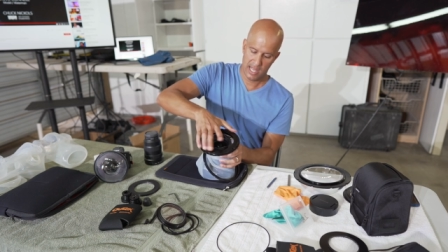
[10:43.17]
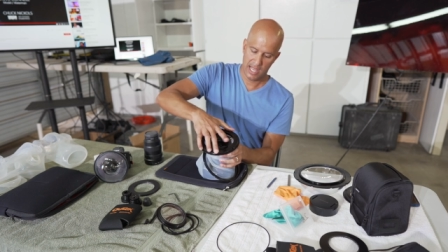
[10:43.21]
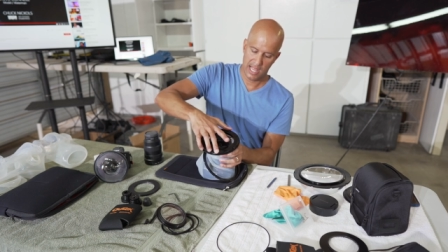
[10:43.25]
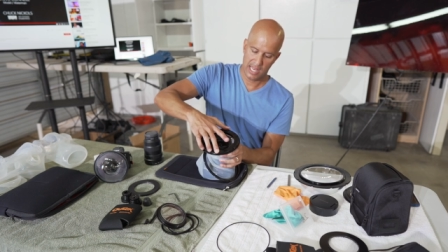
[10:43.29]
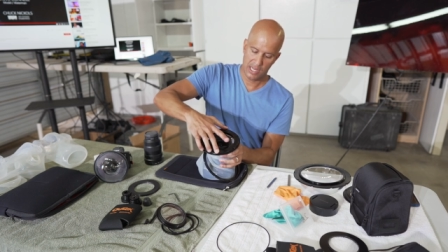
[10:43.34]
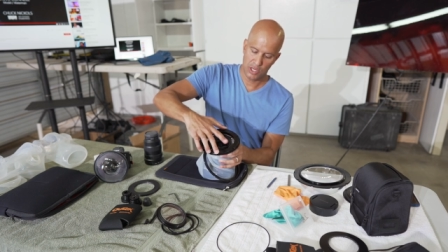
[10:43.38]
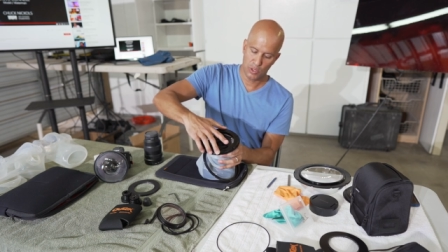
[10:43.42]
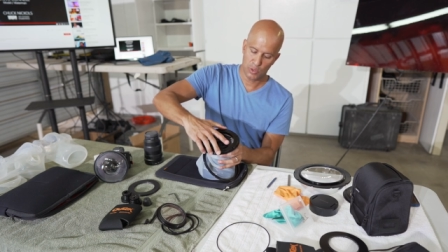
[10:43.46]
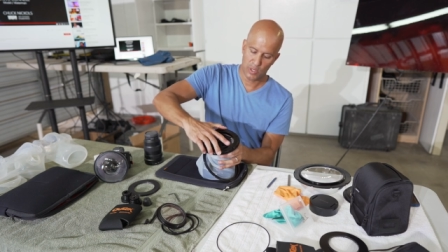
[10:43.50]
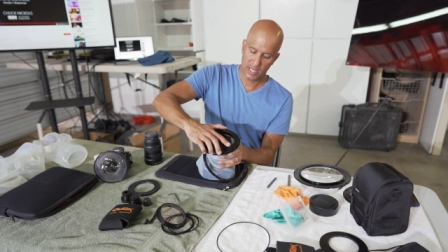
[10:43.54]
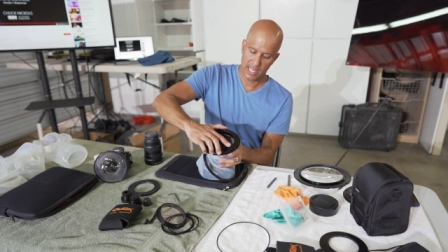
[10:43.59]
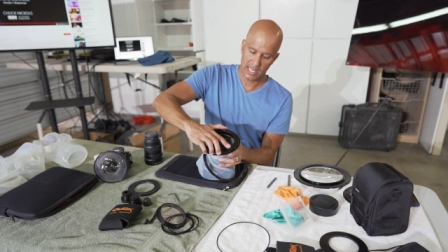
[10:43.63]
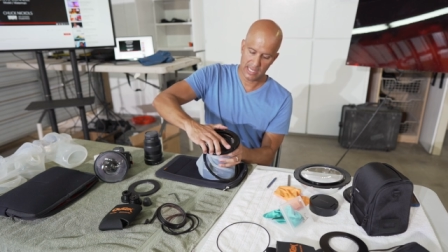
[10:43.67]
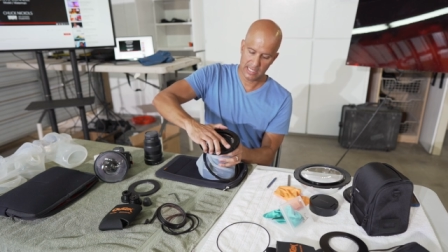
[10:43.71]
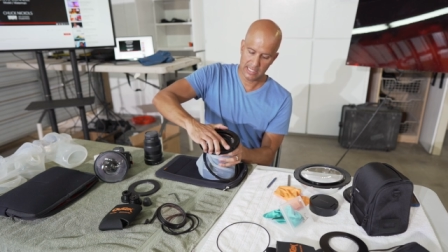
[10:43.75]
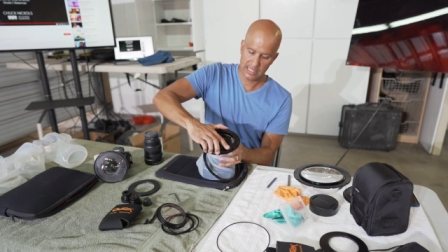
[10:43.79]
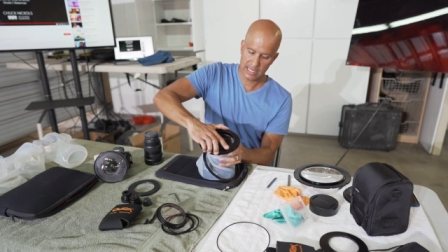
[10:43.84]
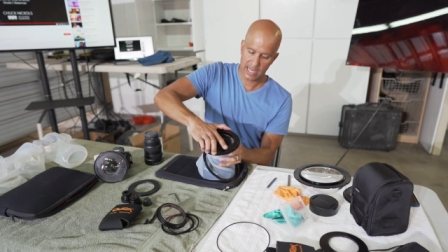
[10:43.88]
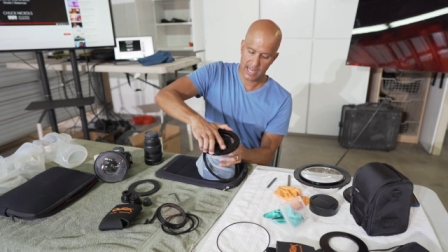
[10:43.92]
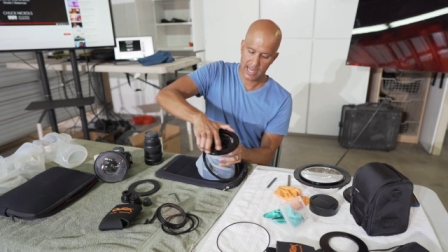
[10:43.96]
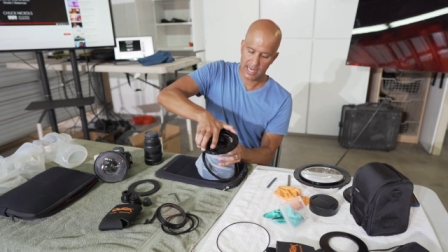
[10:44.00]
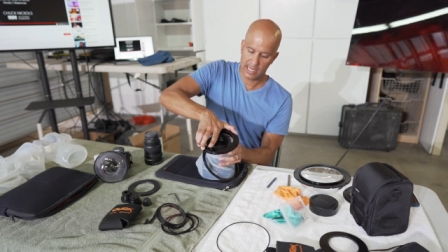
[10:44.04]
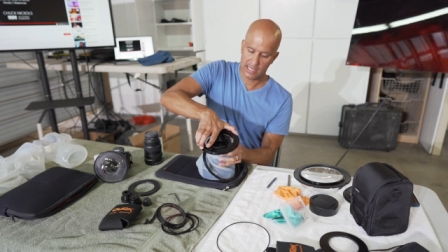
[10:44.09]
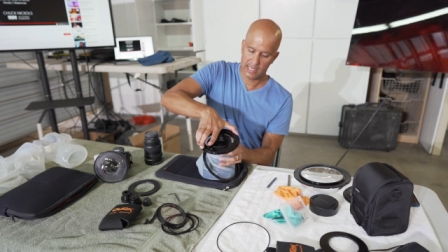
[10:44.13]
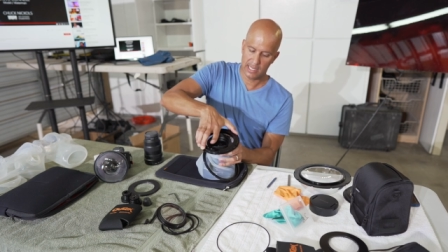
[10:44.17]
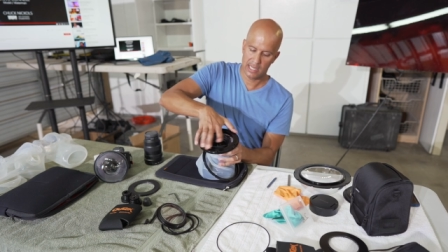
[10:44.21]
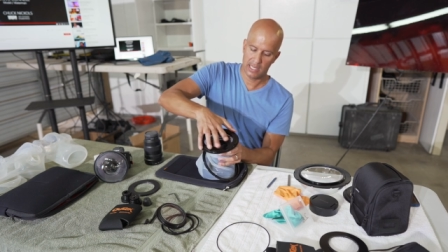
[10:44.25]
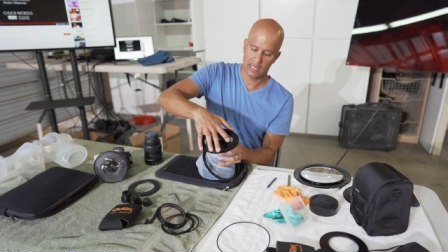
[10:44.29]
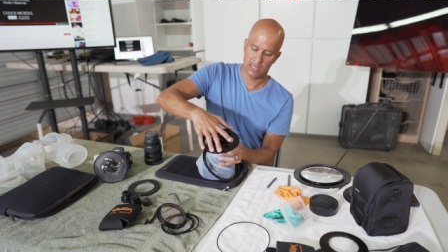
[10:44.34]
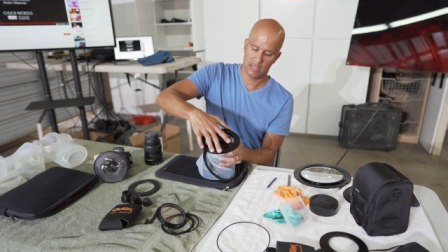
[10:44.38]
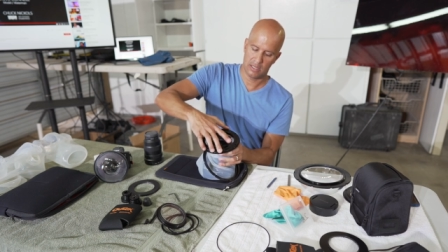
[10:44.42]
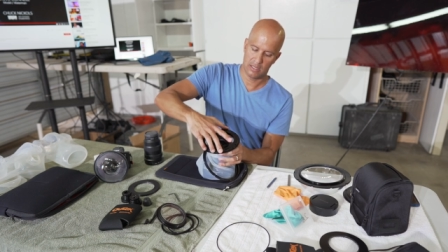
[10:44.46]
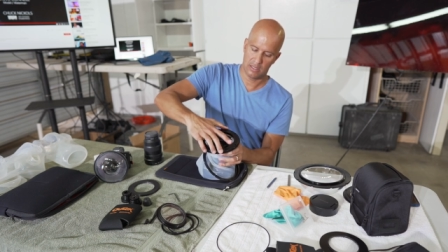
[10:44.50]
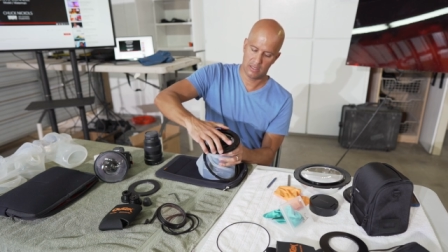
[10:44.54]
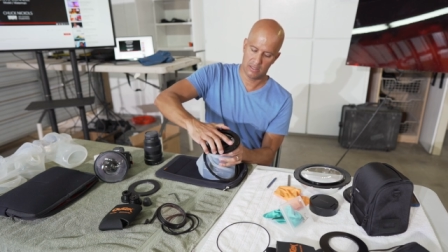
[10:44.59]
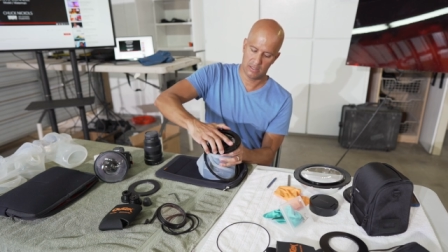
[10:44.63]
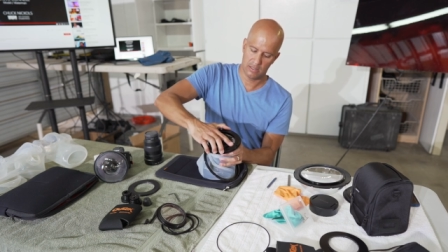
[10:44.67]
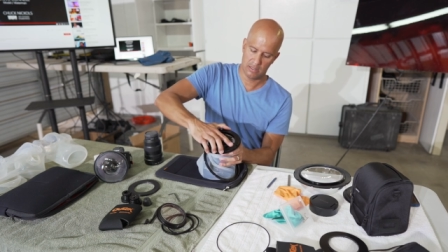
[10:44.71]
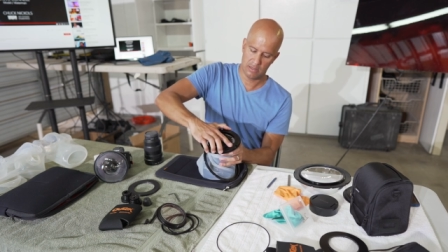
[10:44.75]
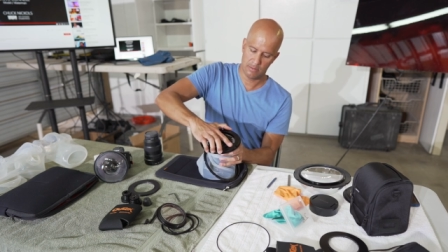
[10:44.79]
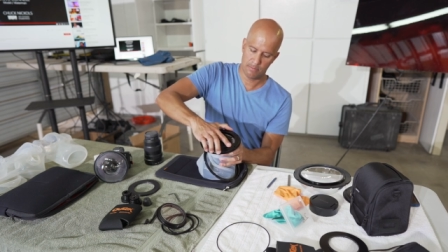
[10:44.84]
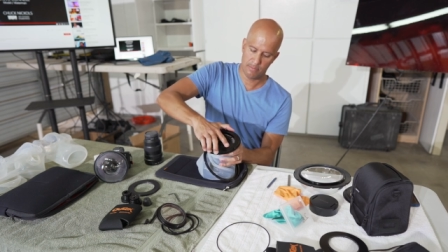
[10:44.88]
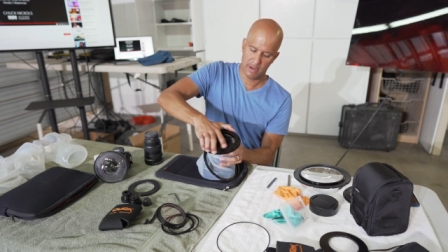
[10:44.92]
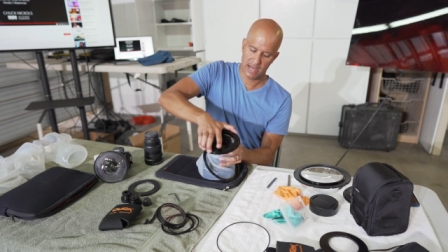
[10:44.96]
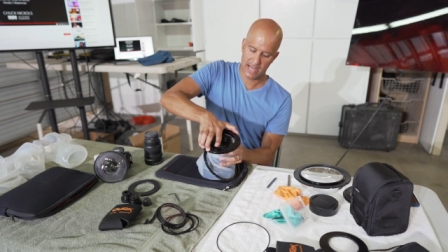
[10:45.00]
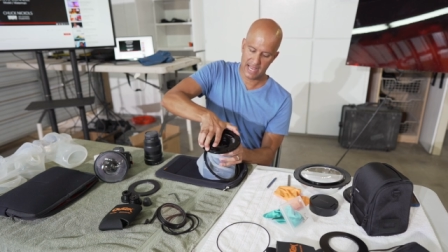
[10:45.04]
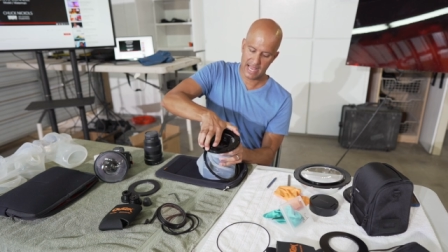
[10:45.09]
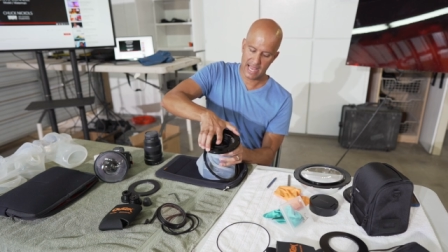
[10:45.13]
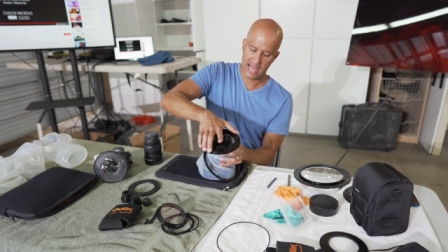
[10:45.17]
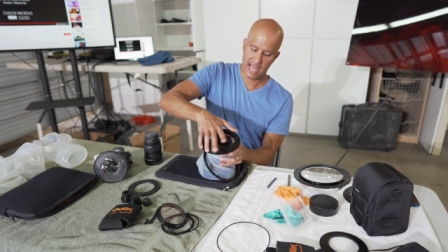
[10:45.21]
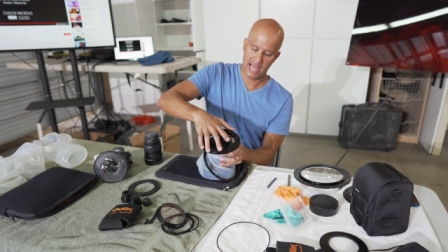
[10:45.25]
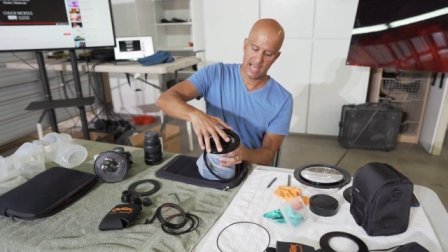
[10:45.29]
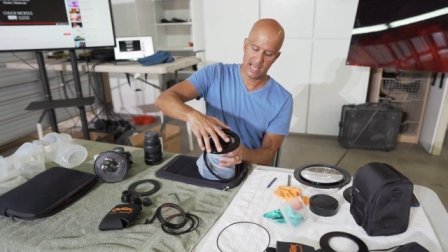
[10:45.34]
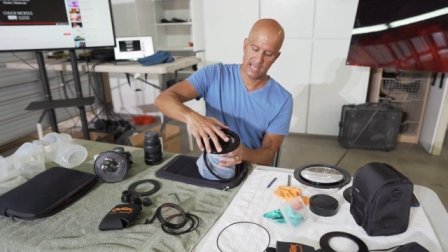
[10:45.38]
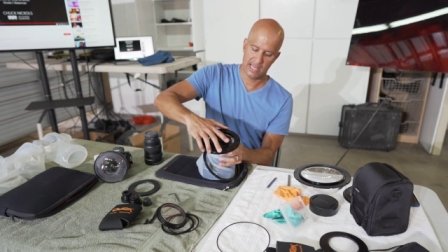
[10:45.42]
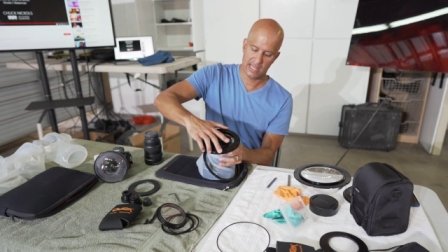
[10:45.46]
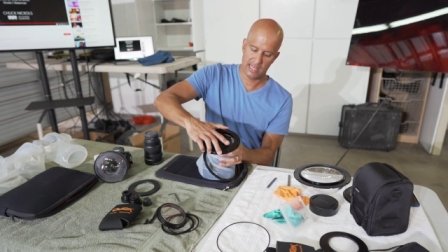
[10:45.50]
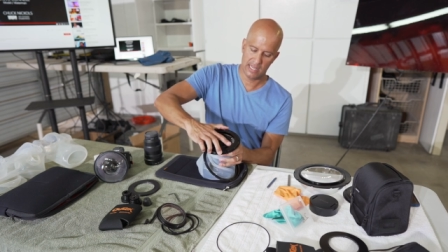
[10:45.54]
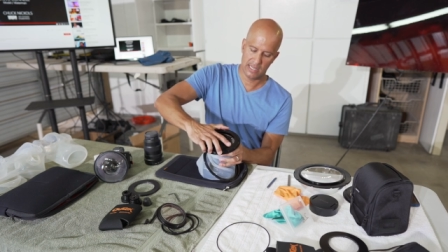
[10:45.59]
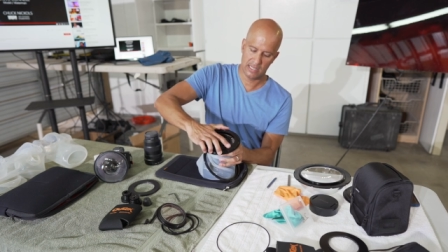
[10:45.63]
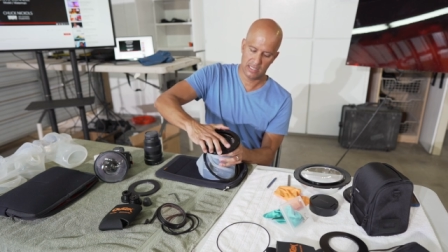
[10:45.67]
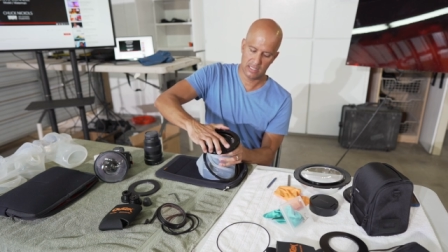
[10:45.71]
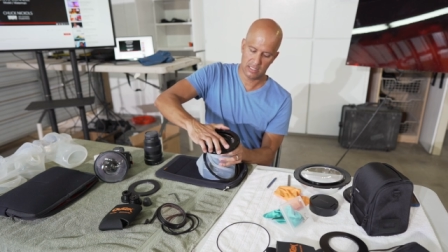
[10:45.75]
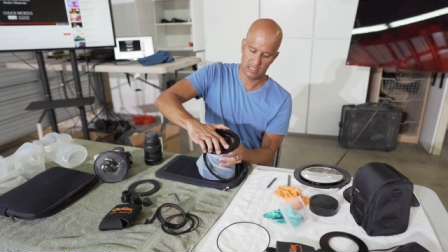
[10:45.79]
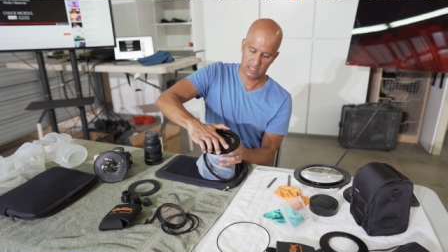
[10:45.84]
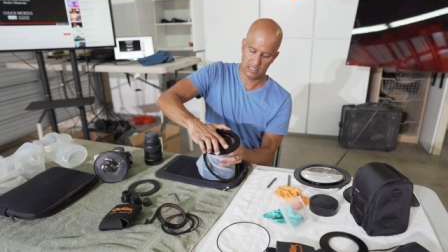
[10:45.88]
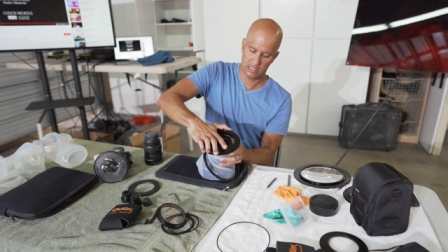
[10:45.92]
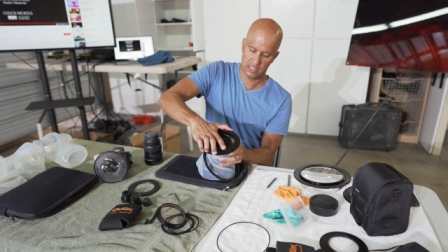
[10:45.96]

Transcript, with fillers: and you can tighten it by hand